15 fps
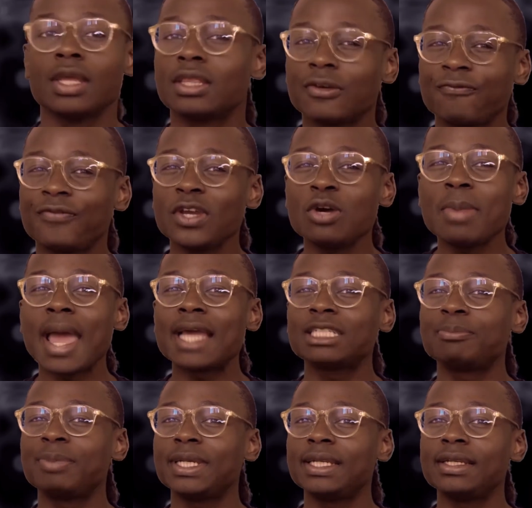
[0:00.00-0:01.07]
The film
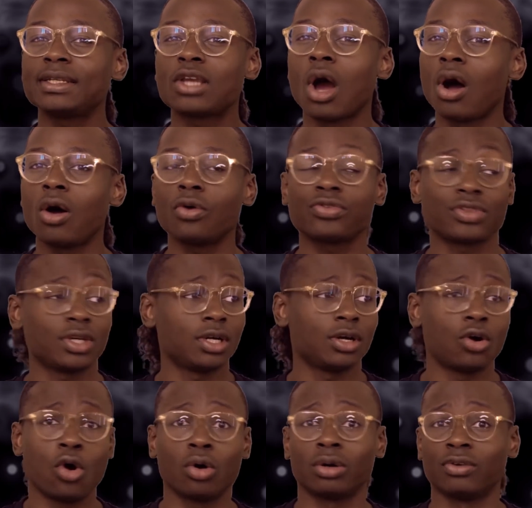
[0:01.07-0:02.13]
has been called
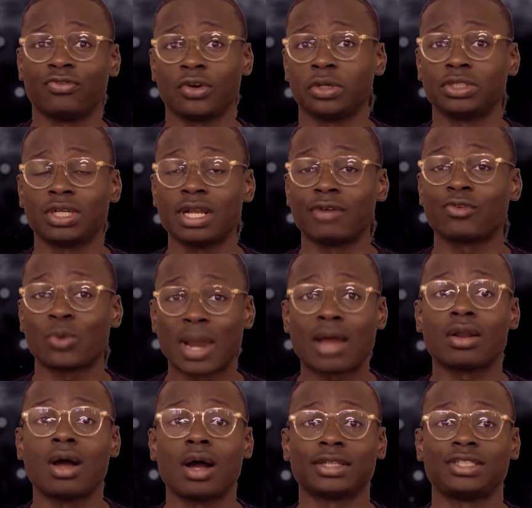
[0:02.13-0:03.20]
the horror version of
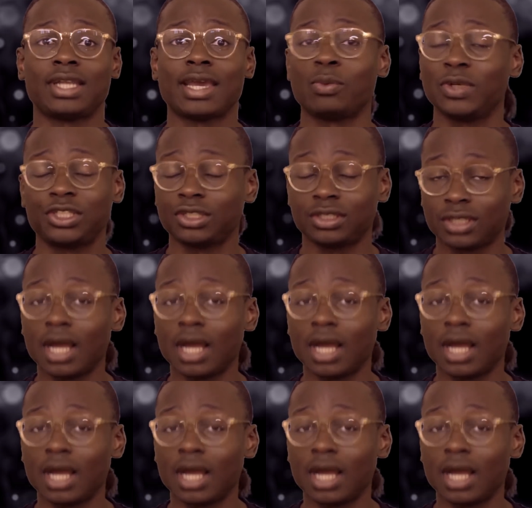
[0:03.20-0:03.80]
Groundhog's Day, which is